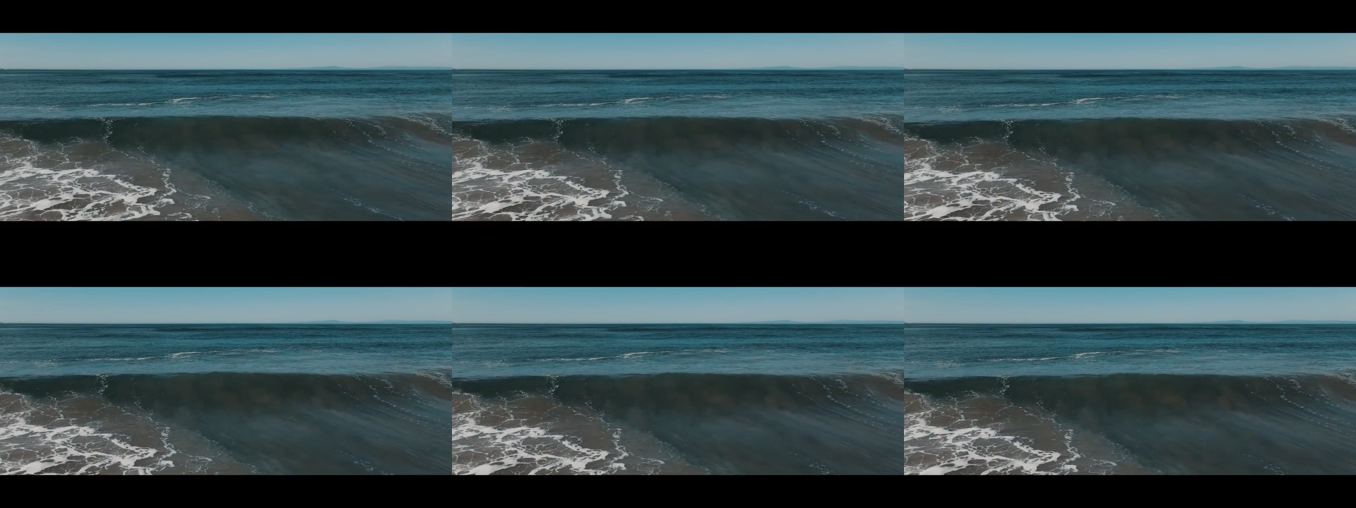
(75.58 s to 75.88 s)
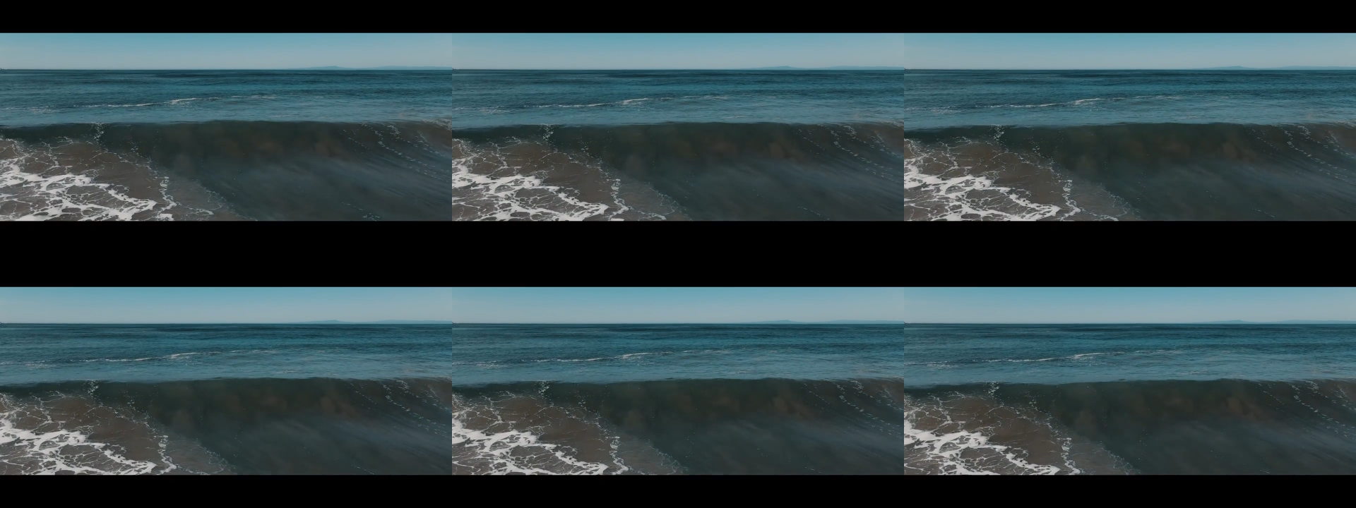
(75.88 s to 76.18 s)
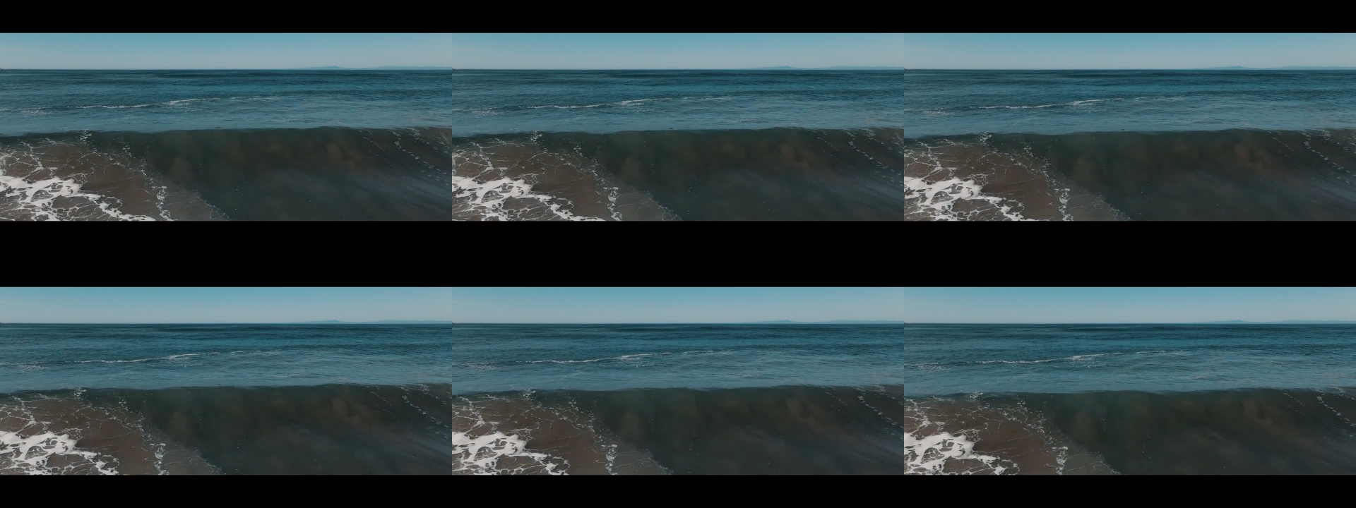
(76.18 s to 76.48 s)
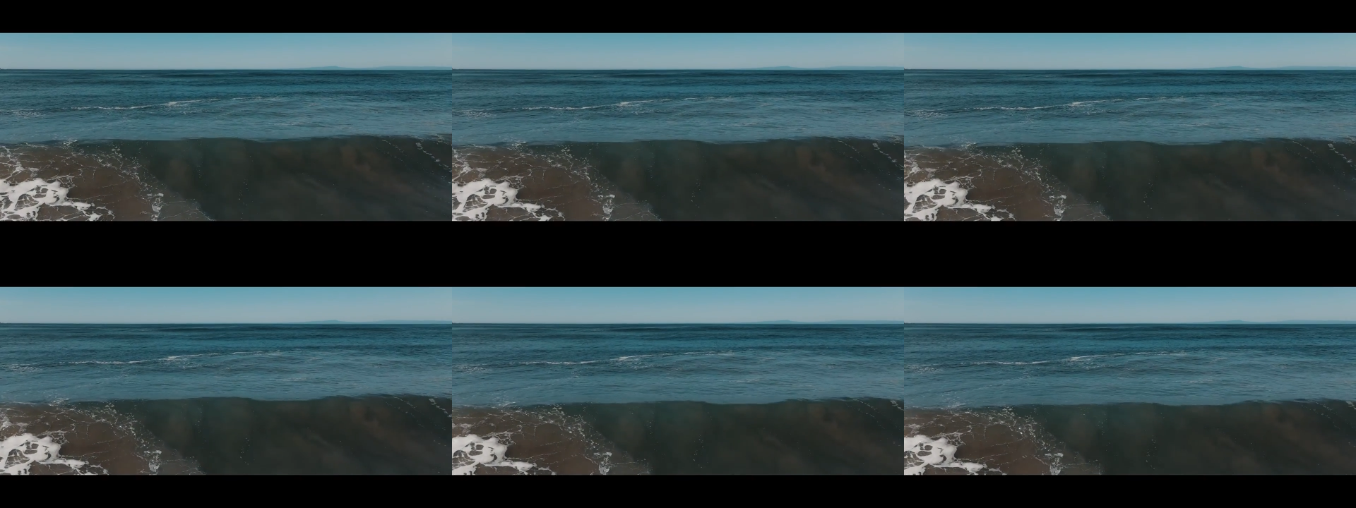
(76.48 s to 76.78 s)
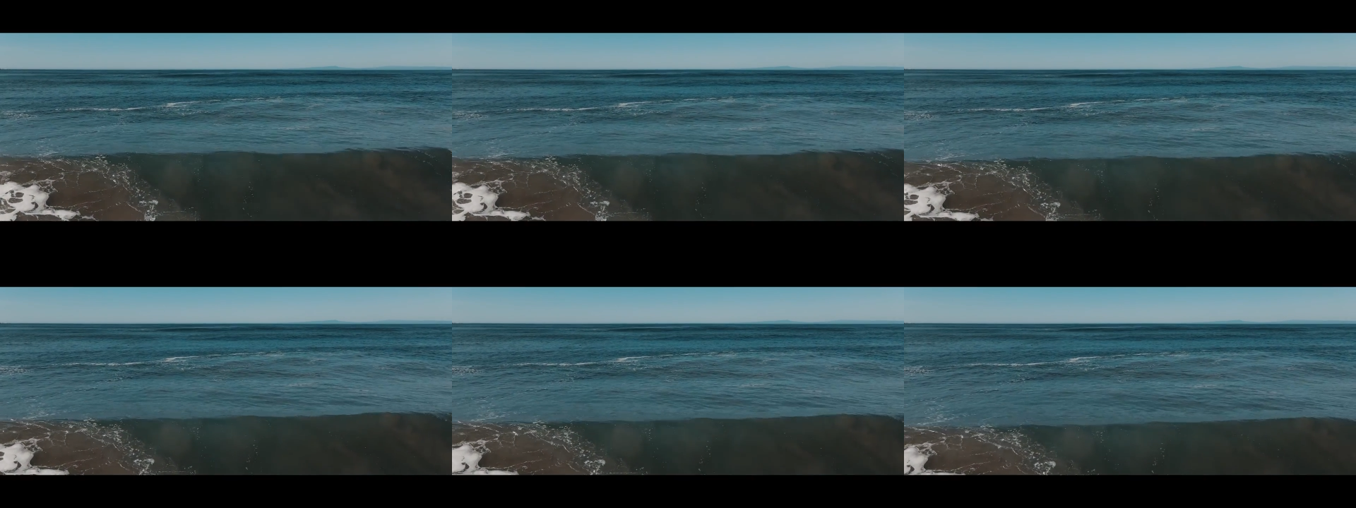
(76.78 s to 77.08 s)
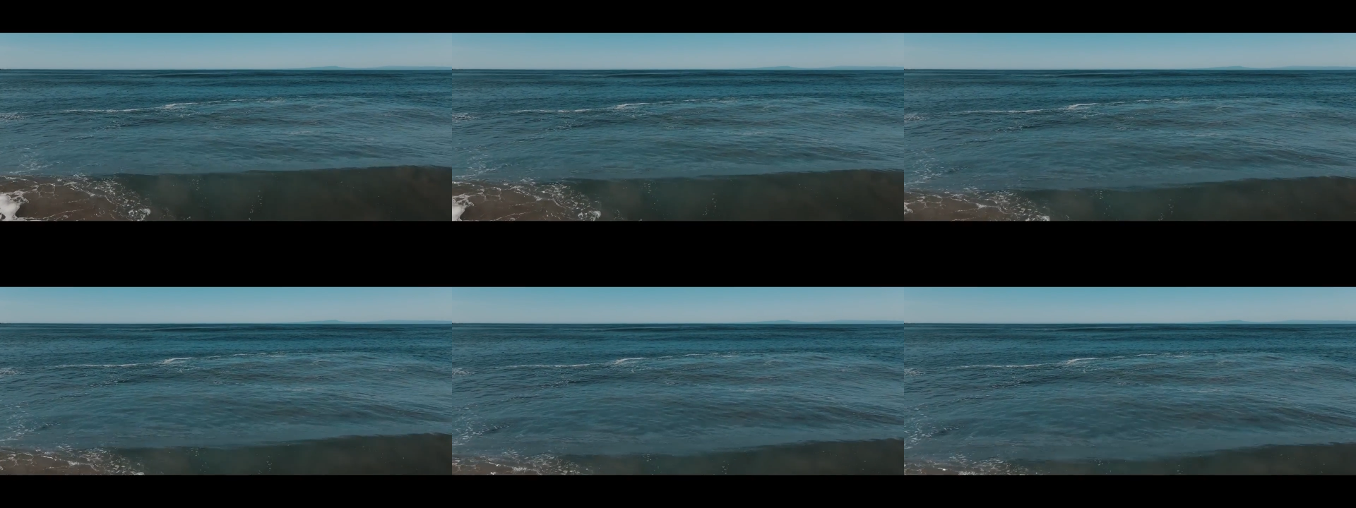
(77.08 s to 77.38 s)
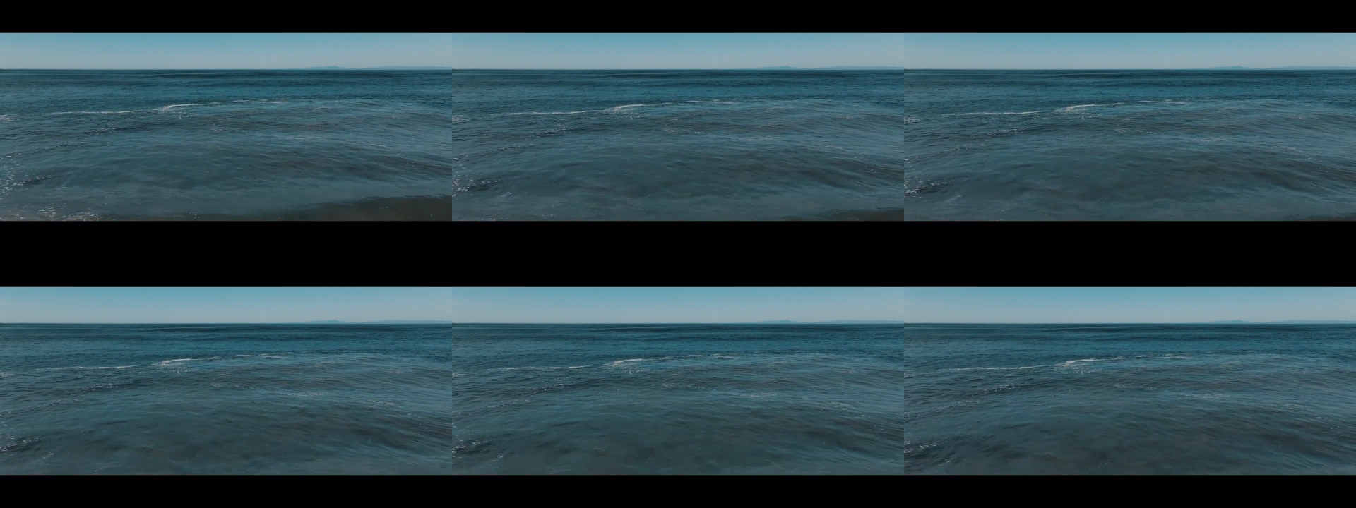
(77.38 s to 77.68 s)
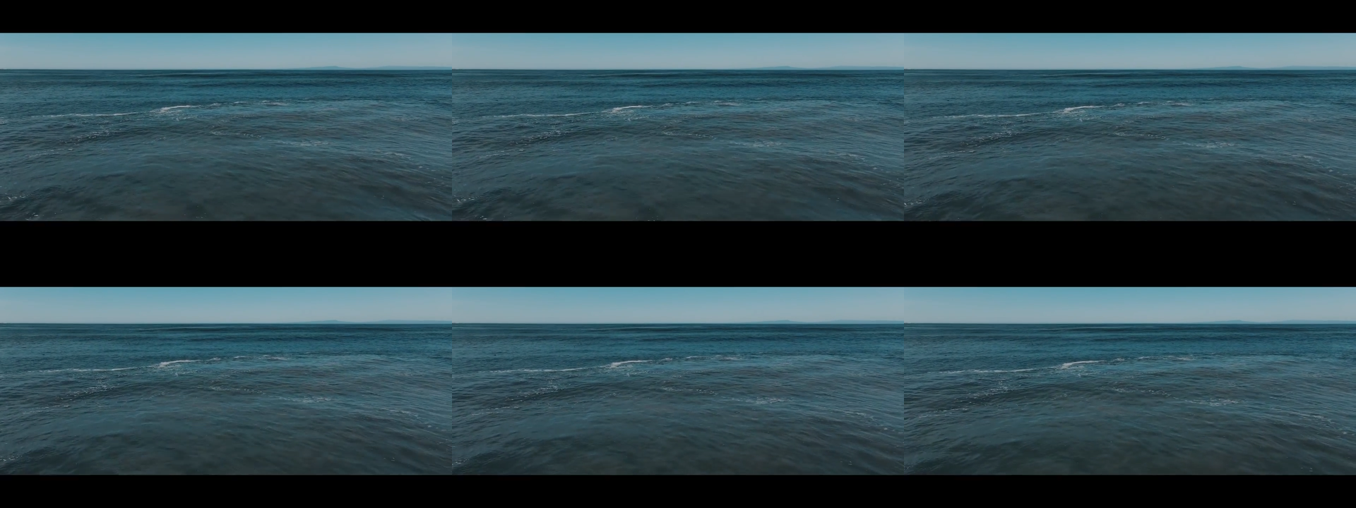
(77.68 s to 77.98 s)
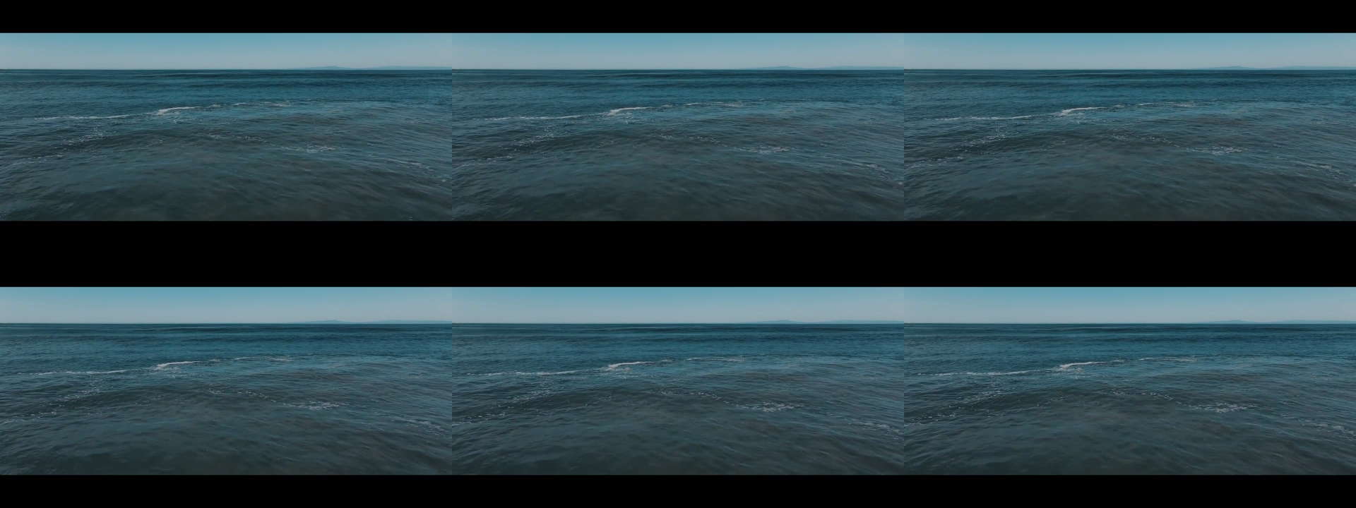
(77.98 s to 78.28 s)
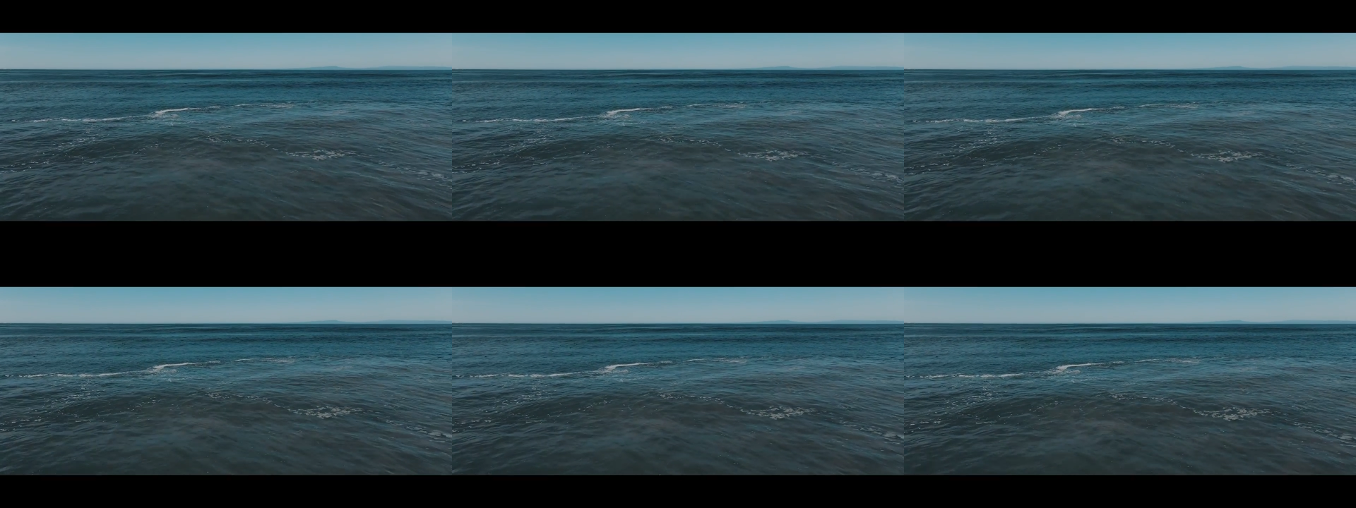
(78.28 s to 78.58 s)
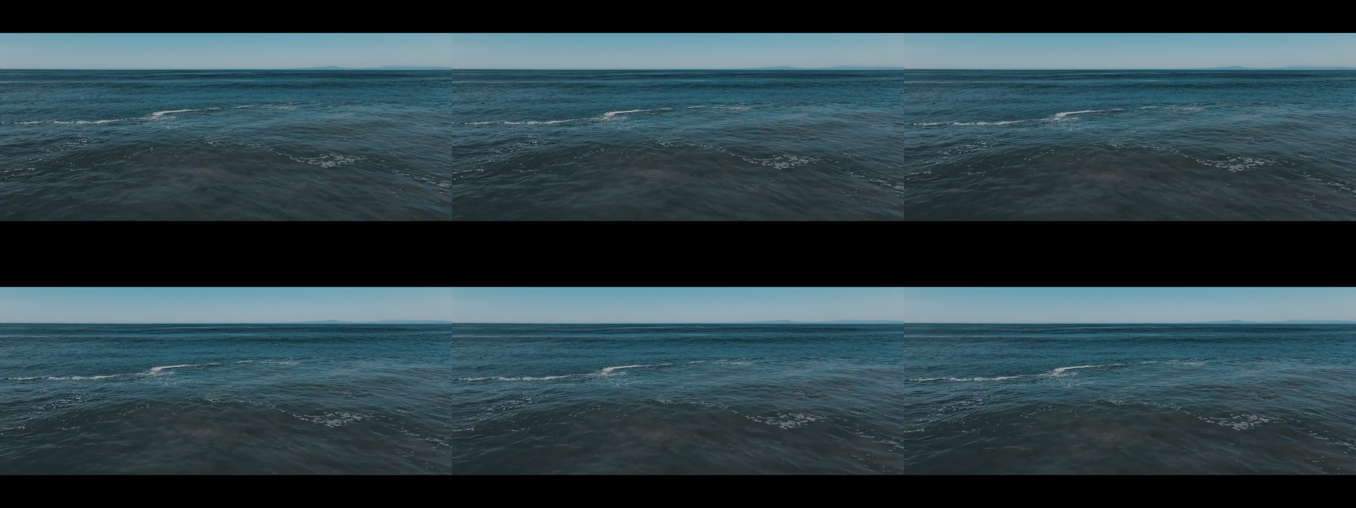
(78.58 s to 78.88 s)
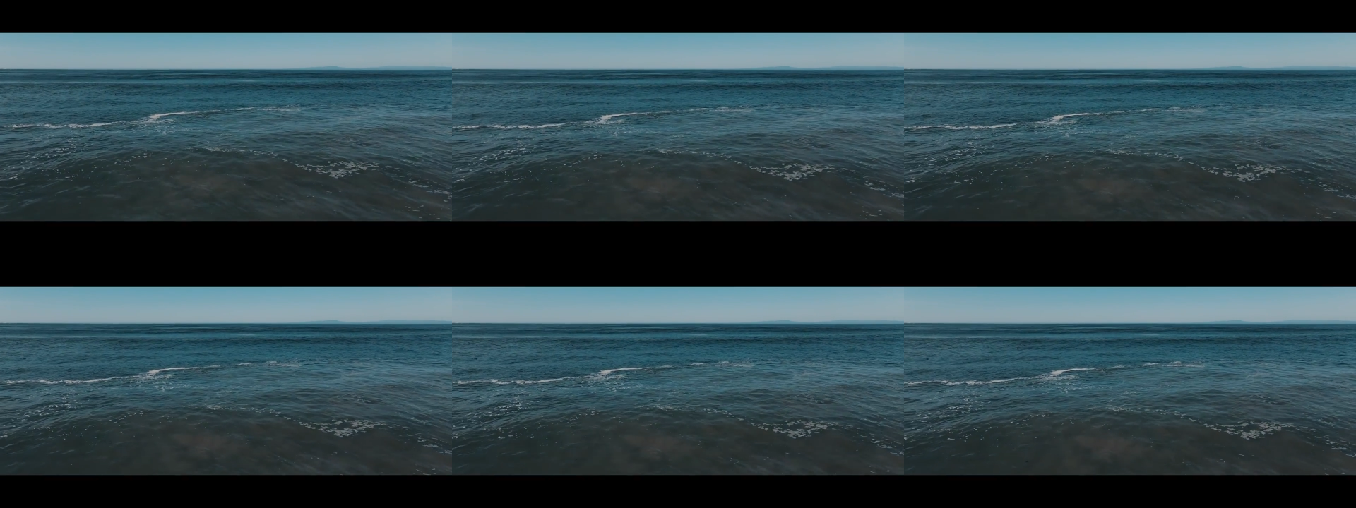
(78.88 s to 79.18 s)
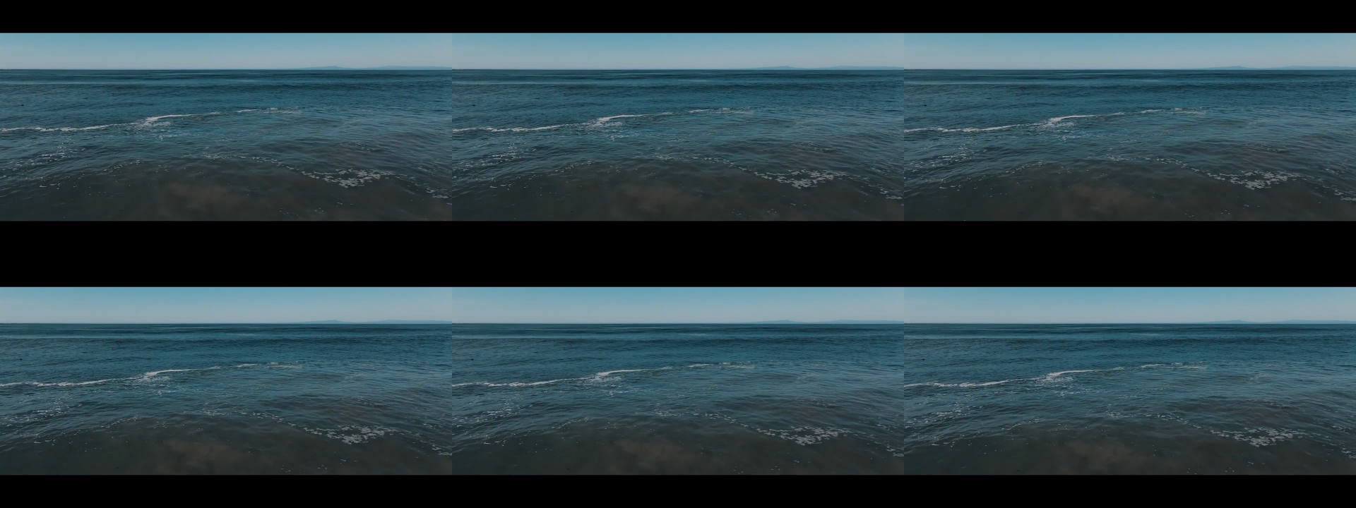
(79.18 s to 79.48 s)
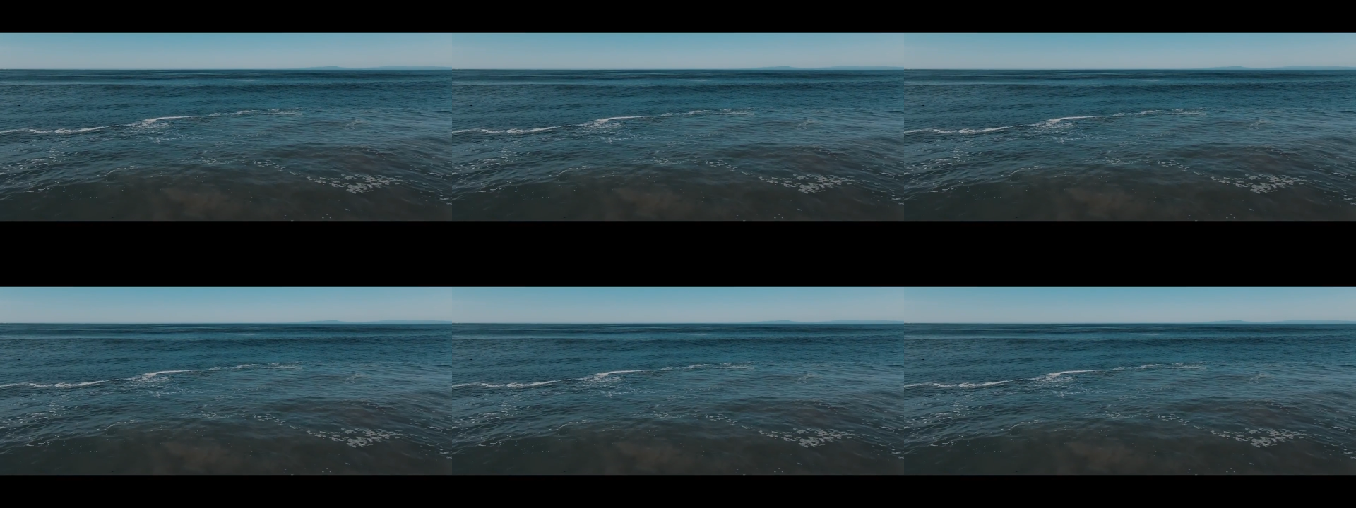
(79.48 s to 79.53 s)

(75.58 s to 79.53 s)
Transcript: (no speaker visible)